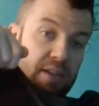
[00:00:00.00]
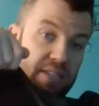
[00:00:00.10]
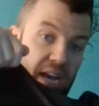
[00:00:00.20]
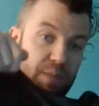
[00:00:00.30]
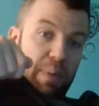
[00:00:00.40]

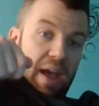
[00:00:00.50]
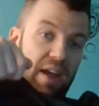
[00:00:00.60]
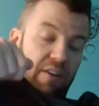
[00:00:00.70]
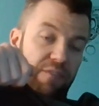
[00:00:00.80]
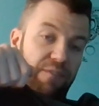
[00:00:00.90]
stash
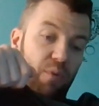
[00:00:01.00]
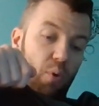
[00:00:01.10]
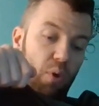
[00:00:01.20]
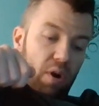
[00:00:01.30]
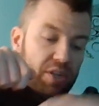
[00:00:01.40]
bag
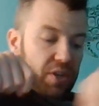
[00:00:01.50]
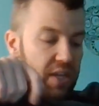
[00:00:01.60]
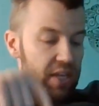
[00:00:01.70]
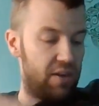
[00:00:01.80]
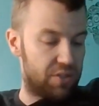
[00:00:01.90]
for
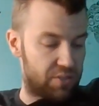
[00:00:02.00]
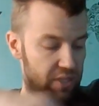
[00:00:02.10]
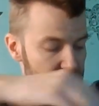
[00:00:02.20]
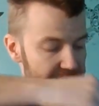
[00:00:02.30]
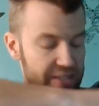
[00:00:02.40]
dirty gear.
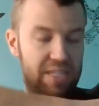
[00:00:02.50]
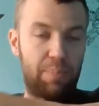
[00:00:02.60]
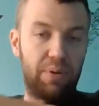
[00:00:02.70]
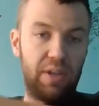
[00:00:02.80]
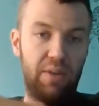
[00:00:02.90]
So it keeps that
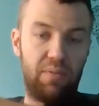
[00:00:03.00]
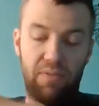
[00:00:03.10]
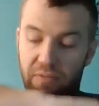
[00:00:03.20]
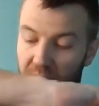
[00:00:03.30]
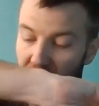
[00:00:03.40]
separately
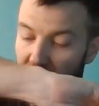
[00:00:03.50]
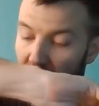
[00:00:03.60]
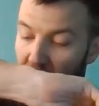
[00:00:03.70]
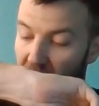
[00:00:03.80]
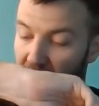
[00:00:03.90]

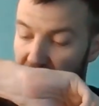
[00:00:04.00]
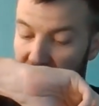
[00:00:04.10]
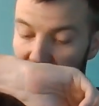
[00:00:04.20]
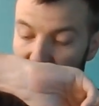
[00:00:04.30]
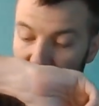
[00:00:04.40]
from all your other
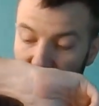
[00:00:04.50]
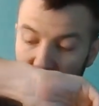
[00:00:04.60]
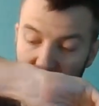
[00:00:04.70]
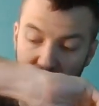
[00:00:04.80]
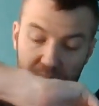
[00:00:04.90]
stuff
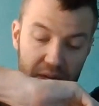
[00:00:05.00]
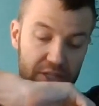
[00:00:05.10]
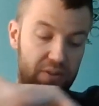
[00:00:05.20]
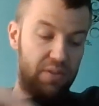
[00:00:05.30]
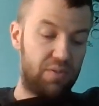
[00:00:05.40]
and
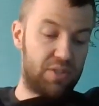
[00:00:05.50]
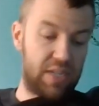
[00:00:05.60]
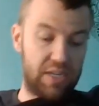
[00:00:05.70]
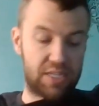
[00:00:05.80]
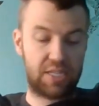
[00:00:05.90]
makes sure these
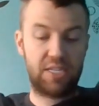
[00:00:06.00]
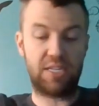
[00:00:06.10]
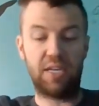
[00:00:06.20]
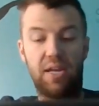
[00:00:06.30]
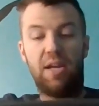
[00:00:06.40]

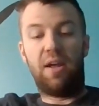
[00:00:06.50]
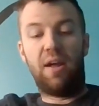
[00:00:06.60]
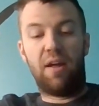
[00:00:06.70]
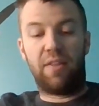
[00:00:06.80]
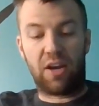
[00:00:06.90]
things.
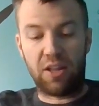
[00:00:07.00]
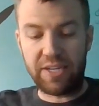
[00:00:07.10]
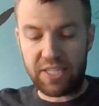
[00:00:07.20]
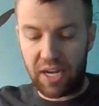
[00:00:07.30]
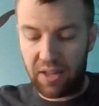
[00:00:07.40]
You're
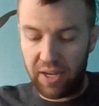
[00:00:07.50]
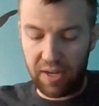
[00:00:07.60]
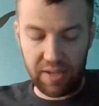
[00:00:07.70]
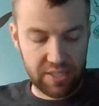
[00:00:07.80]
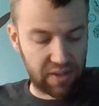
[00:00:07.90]
clean, stay
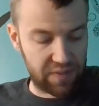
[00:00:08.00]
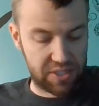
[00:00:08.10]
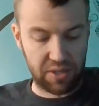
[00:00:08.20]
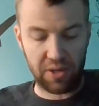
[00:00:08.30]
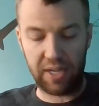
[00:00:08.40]
clean, and the stuff
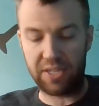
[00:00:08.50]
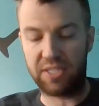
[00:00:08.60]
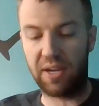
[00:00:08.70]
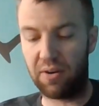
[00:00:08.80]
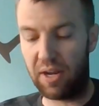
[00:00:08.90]
that's dirty
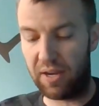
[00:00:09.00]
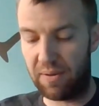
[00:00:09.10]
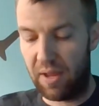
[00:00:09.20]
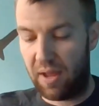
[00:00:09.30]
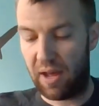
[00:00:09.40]
gets
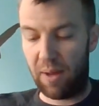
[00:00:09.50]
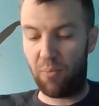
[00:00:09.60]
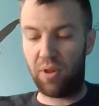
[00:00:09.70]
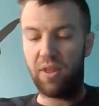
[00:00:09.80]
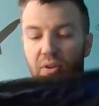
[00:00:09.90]
segregated.
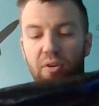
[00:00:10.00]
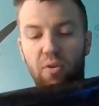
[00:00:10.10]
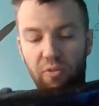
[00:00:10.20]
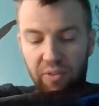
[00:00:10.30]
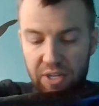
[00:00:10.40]
One of the other
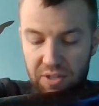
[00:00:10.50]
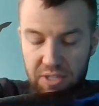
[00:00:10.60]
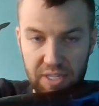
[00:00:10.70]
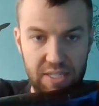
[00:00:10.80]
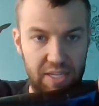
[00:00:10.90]
cool
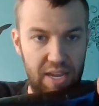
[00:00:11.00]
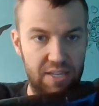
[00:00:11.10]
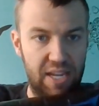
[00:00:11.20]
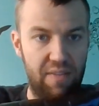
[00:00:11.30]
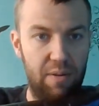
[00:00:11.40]
features is it
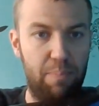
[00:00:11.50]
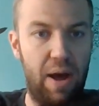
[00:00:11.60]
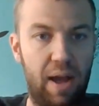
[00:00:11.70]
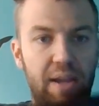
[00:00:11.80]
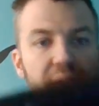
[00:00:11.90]
does have a
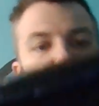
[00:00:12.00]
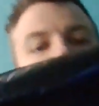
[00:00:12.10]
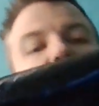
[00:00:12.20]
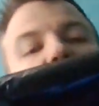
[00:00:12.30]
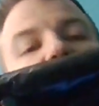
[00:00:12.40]
pocket
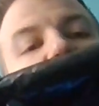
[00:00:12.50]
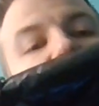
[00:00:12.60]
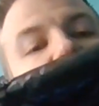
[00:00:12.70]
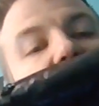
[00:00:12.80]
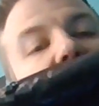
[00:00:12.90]
that
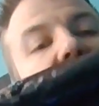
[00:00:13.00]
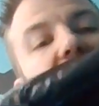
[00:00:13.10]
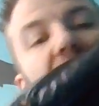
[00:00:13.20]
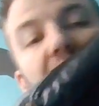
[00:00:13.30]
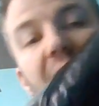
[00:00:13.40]
is
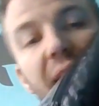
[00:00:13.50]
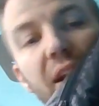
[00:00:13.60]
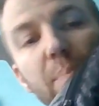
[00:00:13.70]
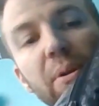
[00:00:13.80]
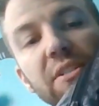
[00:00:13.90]
lined
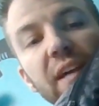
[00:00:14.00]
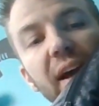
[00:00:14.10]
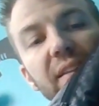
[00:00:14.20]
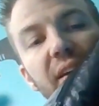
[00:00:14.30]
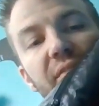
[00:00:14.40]
and
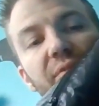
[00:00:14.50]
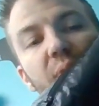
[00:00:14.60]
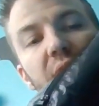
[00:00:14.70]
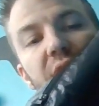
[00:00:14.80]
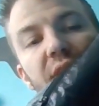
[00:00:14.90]
protected
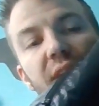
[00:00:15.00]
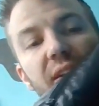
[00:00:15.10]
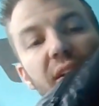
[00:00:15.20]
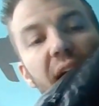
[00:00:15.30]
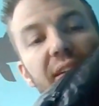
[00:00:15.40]
for your
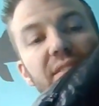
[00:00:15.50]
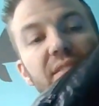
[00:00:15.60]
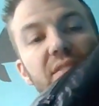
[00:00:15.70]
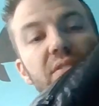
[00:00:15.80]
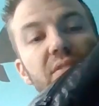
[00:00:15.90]

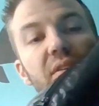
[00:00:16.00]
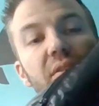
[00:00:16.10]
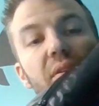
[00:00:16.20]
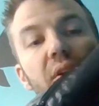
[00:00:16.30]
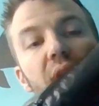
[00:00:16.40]
sunglasses.
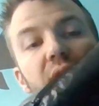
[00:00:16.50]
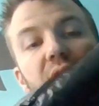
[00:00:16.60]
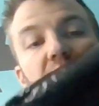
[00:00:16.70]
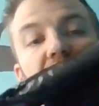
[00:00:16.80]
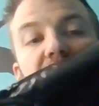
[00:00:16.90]
So
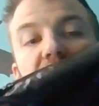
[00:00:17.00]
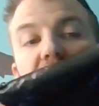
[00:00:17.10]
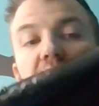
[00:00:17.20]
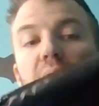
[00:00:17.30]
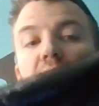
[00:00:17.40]
sunglasses
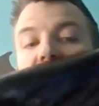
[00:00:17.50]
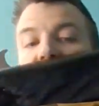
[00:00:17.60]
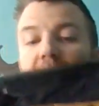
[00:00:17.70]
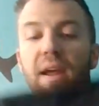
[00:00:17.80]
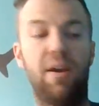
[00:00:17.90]
can go
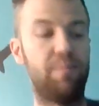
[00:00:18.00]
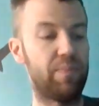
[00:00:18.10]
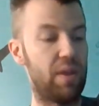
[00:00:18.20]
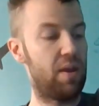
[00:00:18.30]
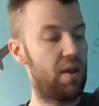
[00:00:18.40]
right in there.
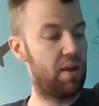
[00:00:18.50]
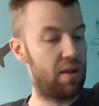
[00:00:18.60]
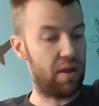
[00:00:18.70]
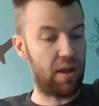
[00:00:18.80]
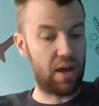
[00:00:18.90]

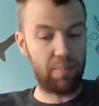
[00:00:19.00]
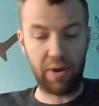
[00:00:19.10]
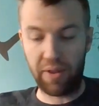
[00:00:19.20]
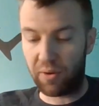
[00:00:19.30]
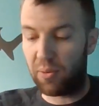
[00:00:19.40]

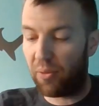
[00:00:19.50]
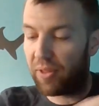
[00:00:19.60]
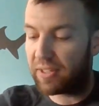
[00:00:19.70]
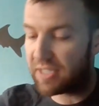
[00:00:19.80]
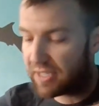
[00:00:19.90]
Other cool
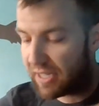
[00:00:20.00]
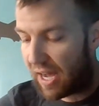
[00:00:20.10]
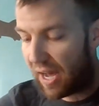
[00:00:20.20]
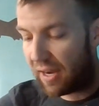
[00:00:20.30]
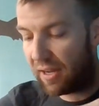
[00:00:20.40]
things, it's
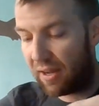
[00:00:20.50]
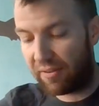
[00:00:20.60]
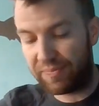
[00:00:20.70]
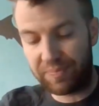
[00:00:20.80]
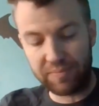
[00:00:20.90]
got
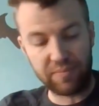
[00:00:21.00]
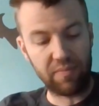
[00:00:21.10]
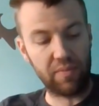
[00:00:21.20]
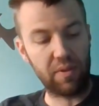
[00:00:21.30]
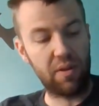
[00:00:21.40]

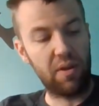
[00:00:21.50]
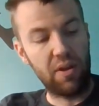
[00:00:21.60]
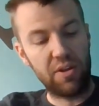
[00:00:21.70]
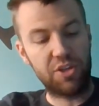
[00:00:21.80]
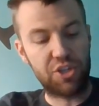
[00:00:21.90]

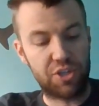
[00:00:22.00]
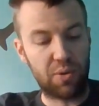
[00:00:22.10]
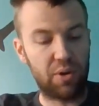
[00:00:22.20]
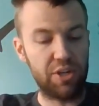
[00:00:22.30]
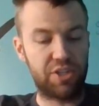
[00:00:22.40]

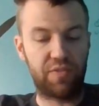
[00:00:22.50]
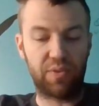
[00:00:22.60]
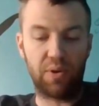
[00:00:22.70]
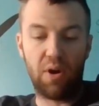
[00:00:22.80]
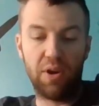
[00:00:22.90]
storage
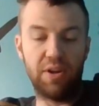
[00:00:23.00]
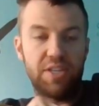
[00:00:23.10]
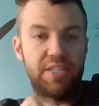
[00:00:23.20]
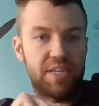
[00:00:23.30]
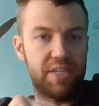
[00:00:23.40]
for all your
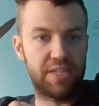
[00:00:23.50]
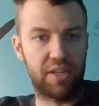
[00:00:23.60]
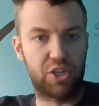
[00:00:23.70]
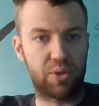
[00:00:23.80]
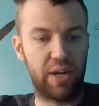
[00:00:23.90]
necessities
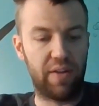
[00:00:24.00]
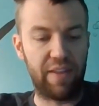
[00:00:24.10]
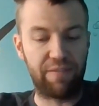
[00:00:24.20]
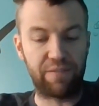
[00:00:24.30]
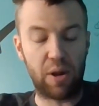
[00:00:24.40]
on the trail
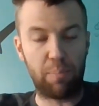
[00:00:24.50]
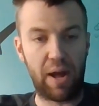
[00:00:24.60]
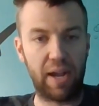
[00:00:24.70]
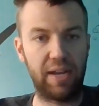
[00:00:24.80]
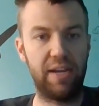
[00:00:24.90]
in the front
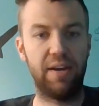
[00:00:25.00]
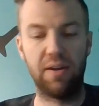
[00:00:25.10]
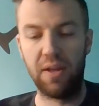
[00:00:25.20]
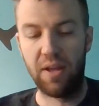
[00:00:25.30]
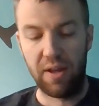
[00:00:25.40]
pocket
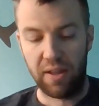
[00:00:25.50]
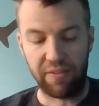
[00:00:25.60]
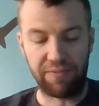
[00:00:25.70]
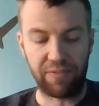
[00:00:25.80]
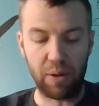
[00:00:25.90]
here.
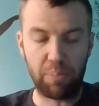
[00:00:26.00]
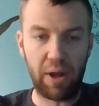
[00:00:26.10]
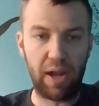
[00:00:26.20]
The front